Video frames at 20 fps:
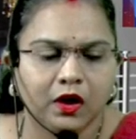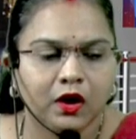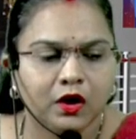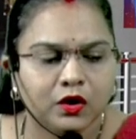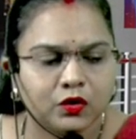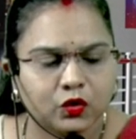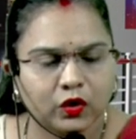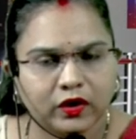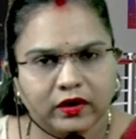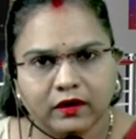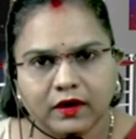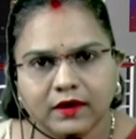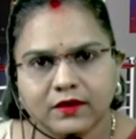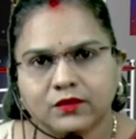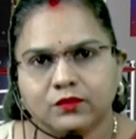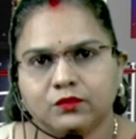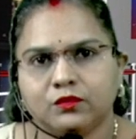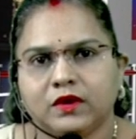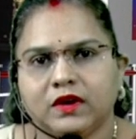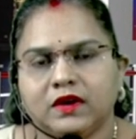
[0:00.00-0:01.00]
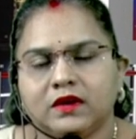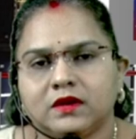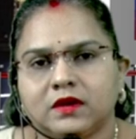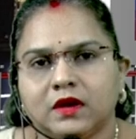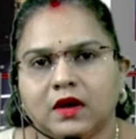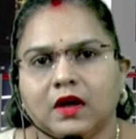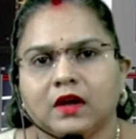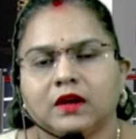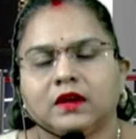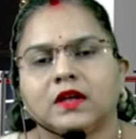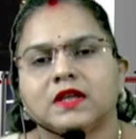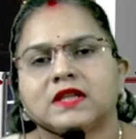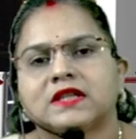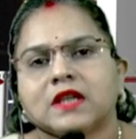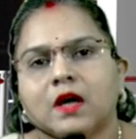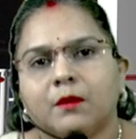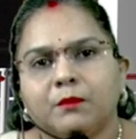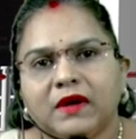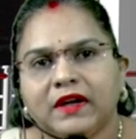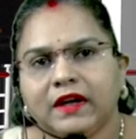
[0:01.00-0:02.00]
So here students, the
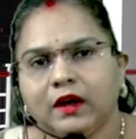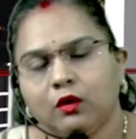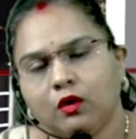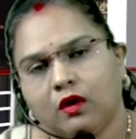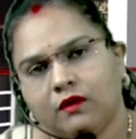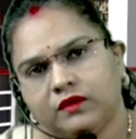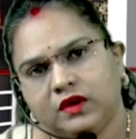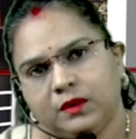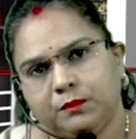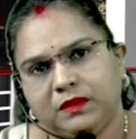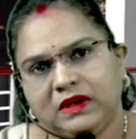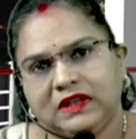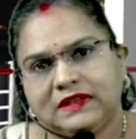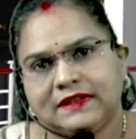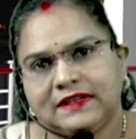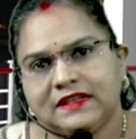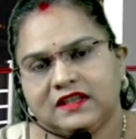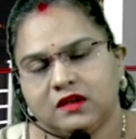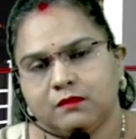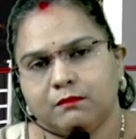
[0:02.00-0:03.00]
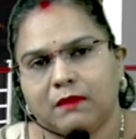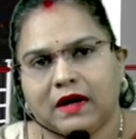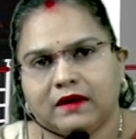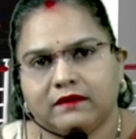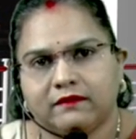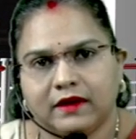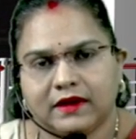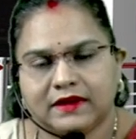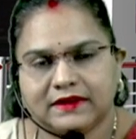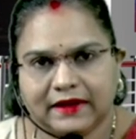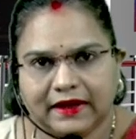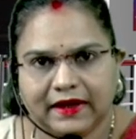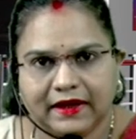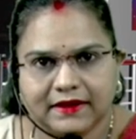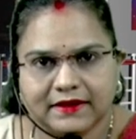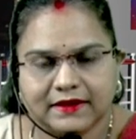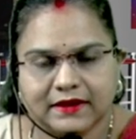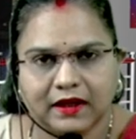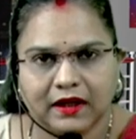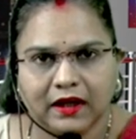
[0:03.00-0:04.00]
summary of the BCG matrix
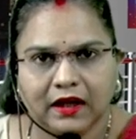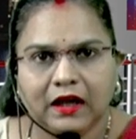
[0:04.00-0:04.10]
is,